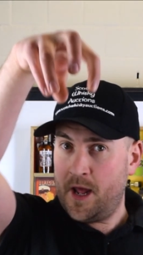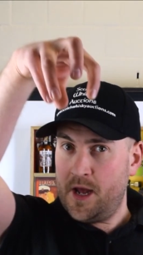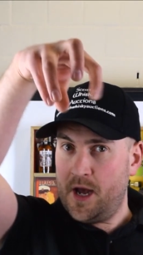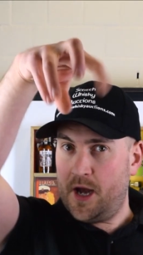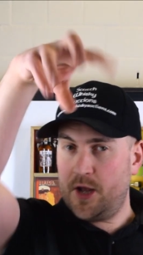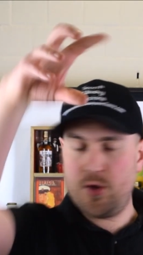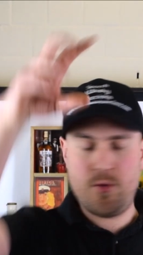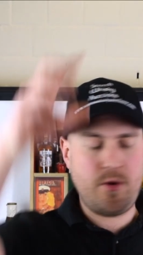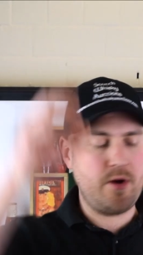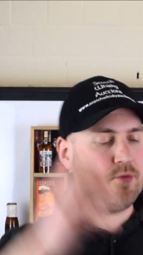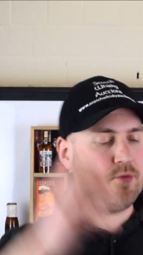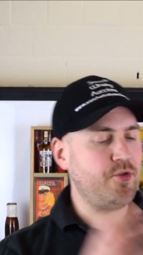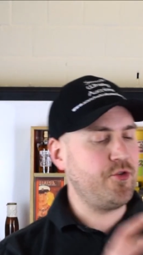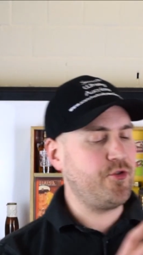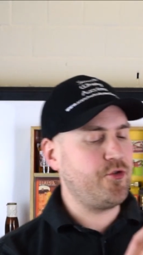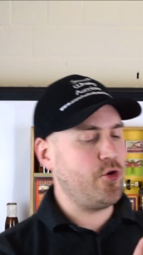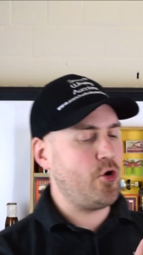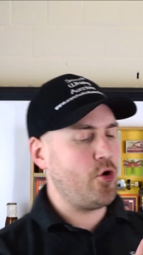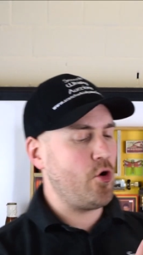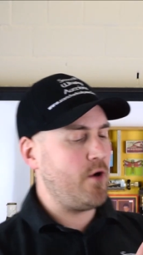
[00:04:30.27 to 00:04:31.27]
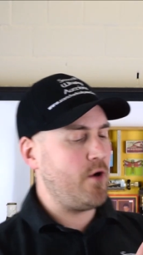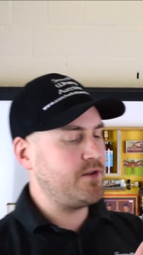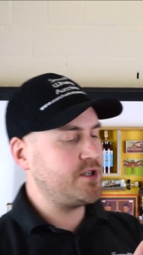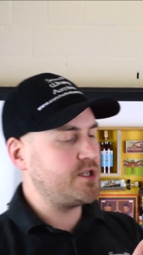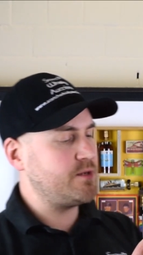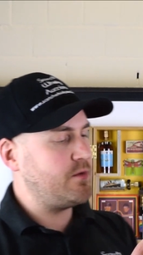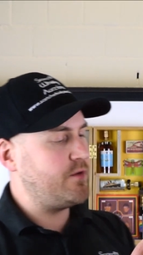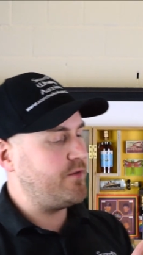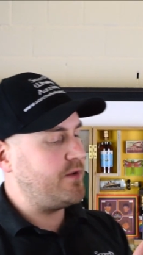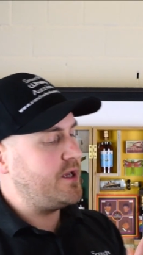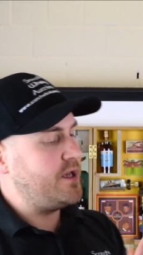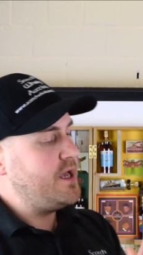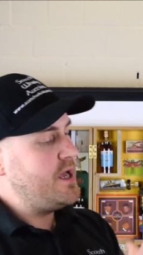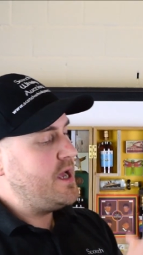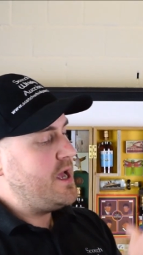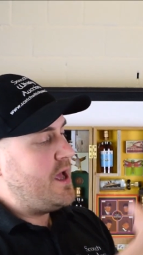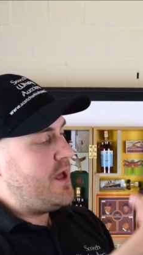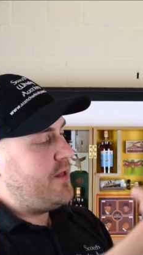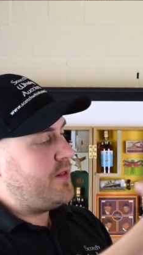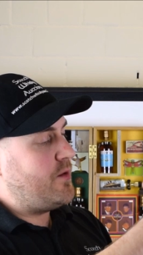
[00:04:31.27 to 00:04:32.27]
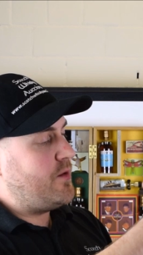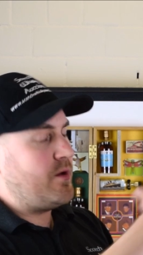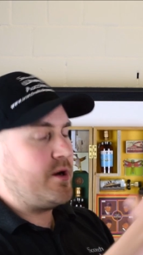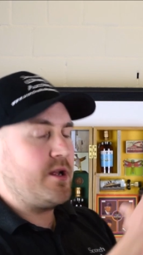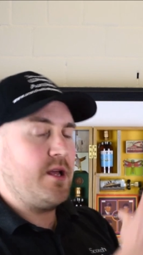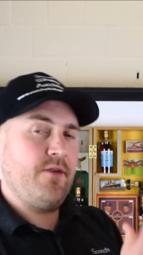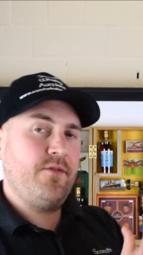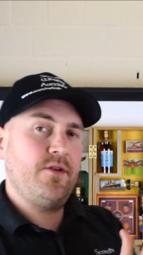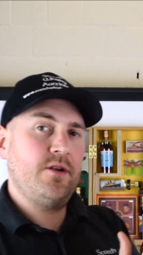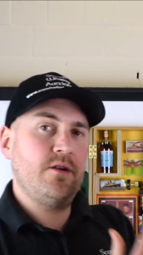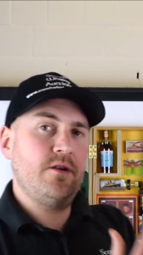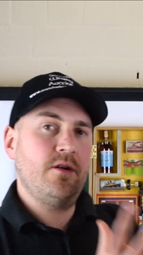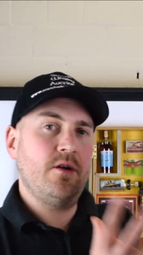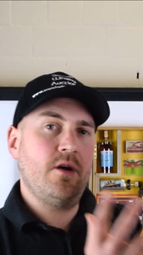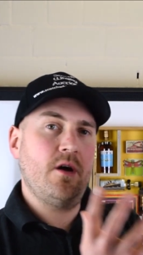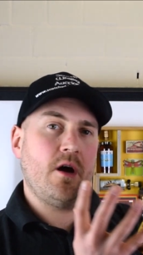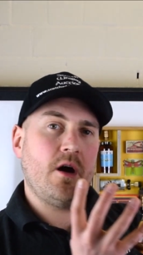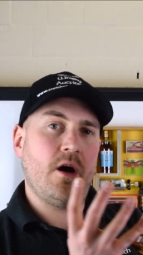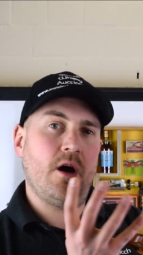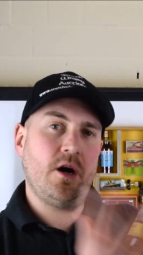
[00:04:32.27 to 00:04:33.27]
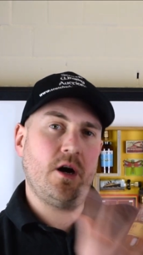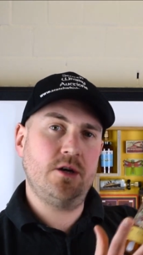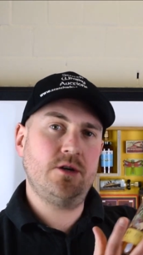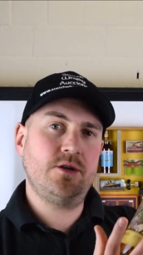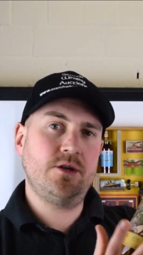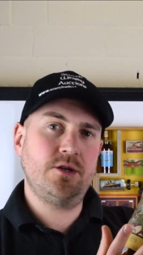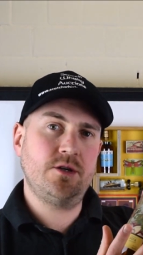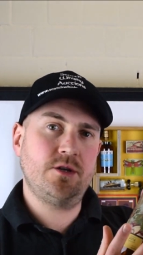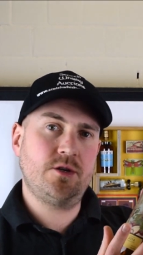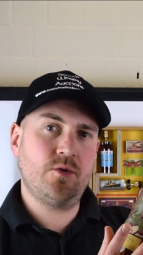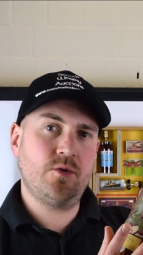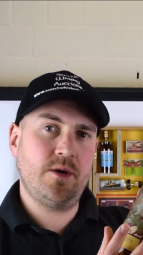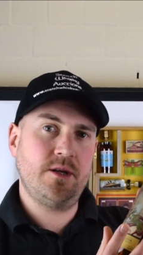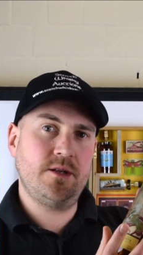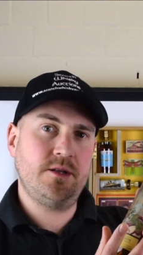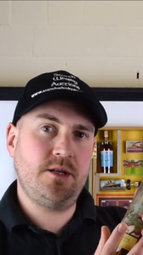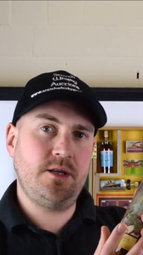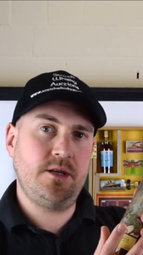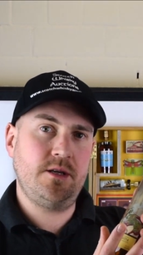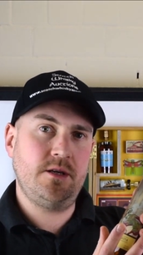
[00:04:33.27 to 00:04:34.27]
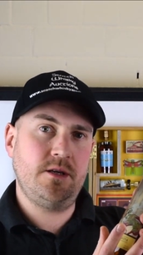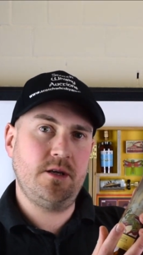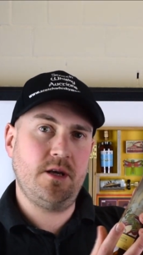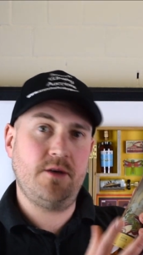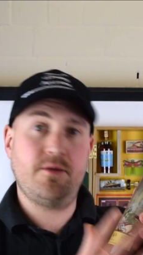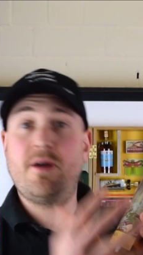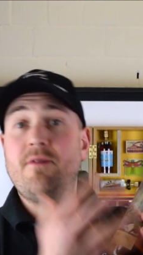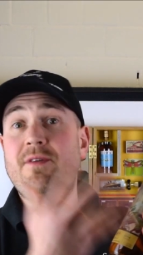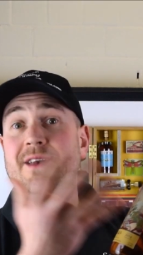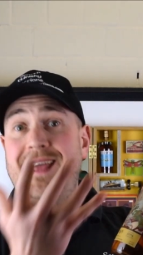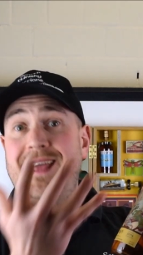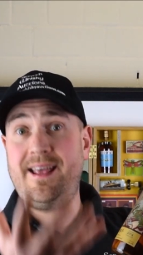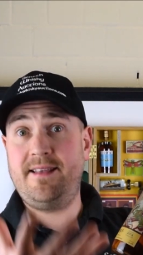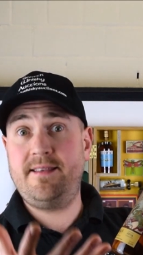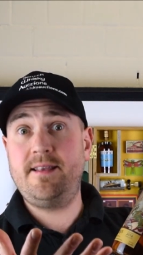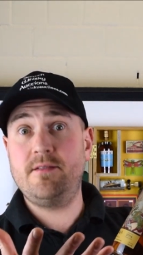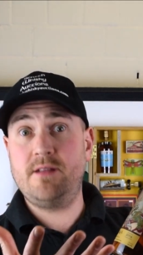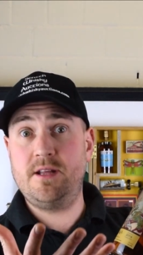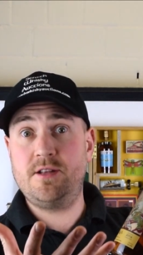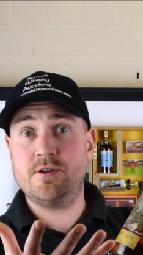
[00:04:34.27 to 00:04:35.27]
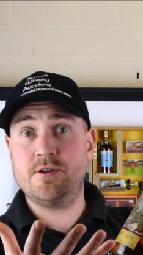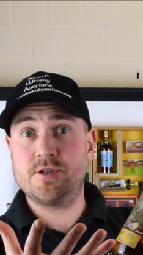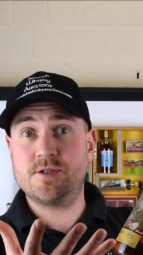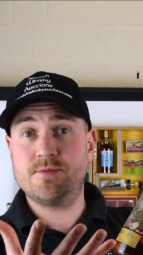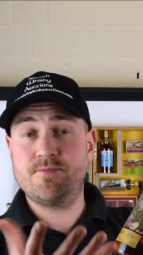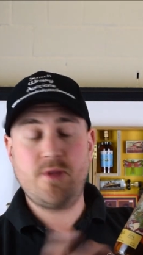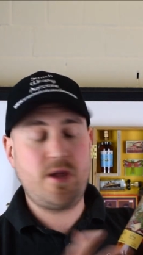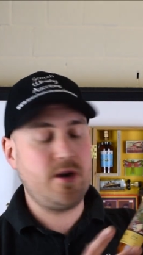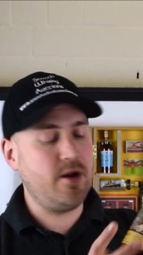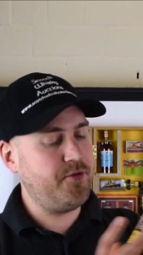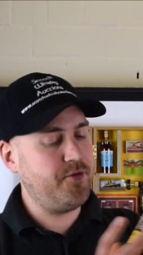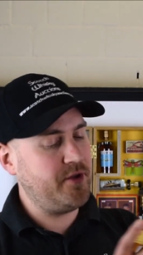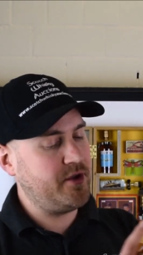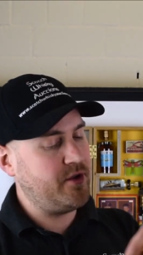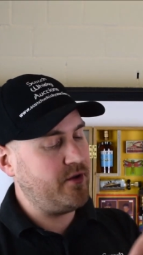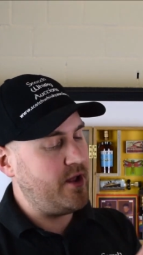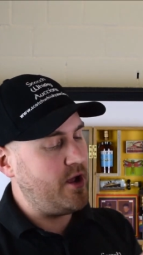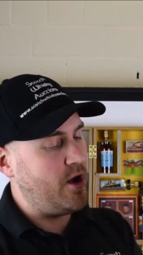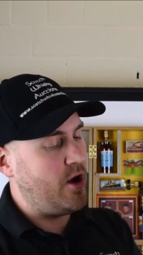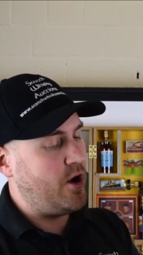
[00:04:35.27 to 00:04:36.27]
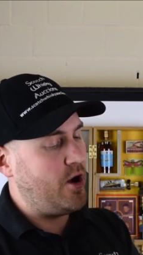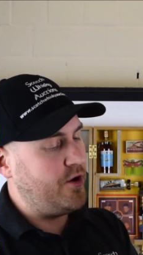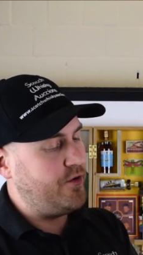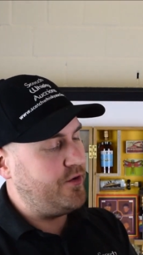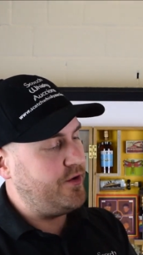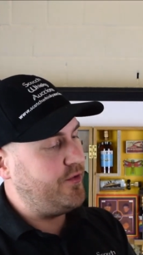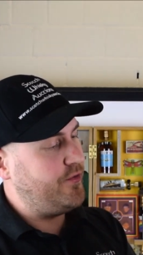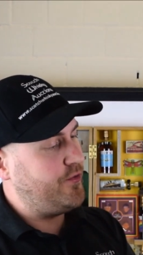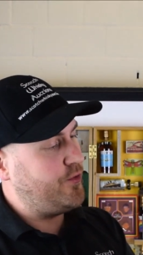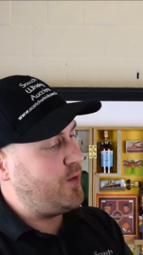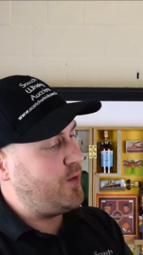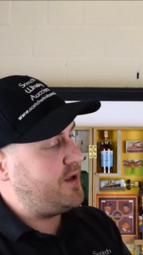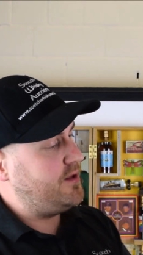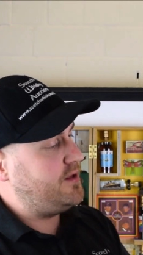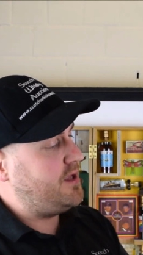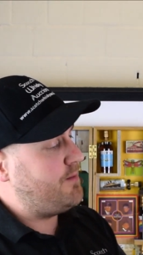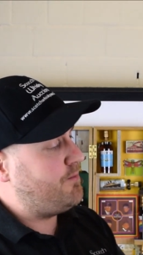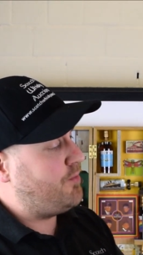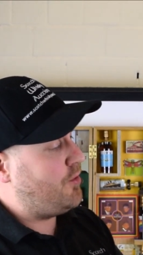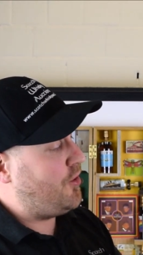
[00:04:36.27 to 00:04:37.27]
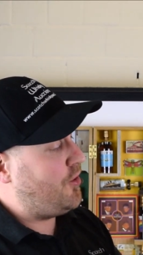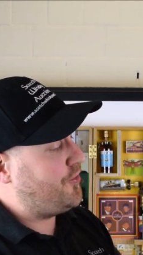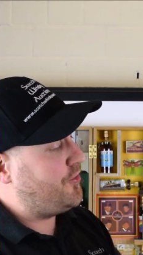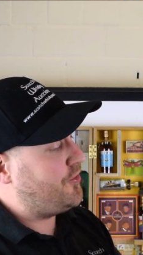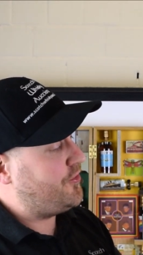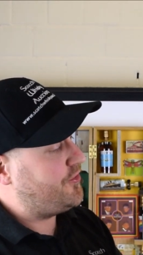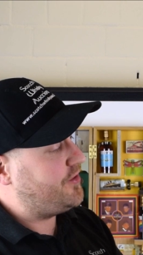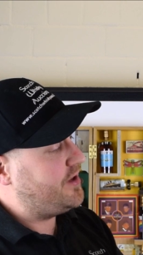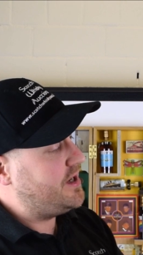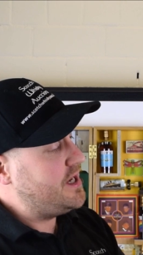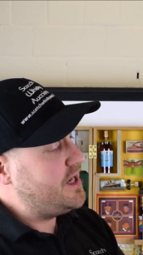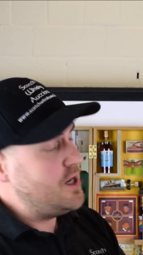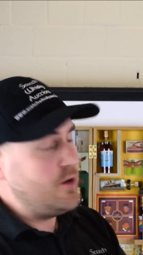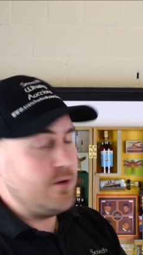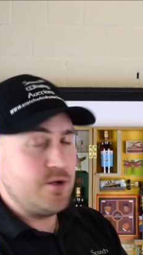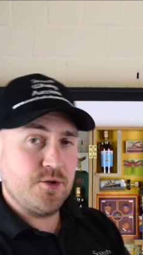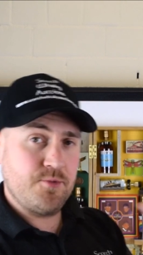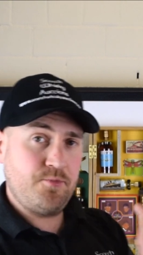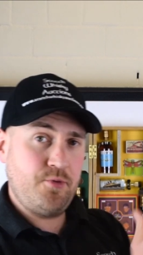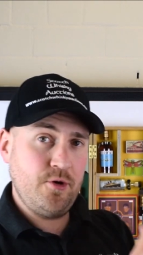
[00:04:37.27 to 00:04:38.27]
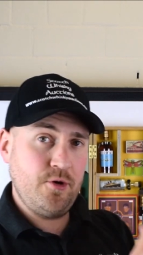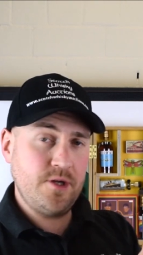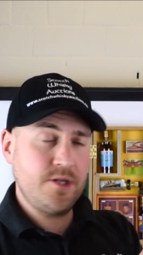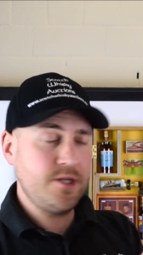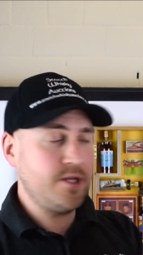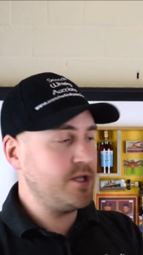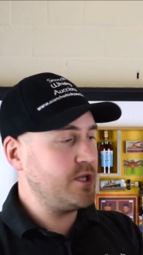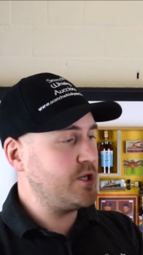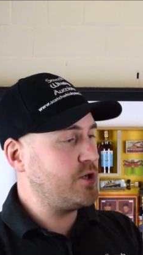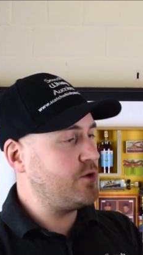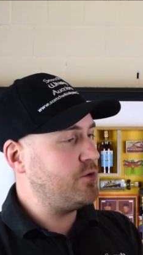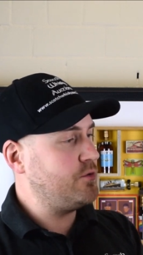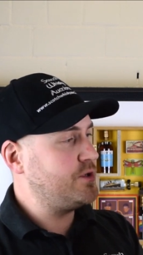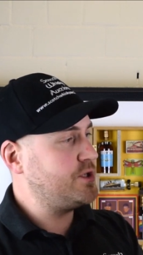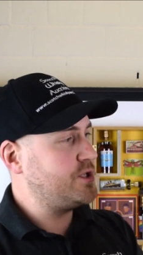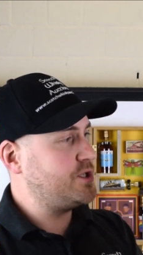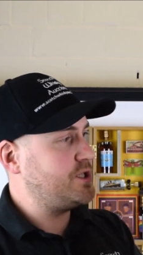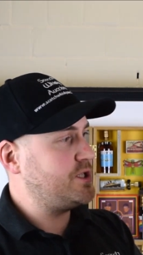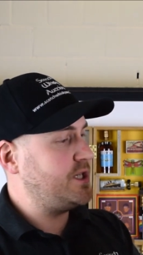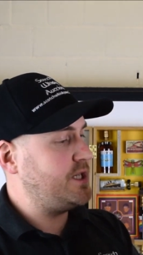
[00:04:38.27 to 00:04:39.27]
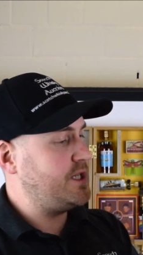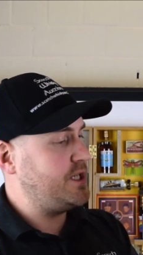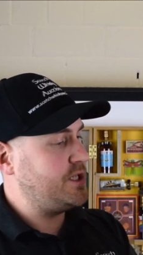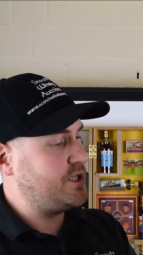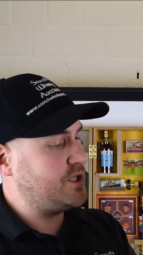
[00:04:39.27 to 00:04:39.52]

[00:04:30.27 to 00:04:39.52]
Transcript: and you were able to draw off some of it. They were given 80 litres, enough to create 120 bottles, which was put into the Ghost series.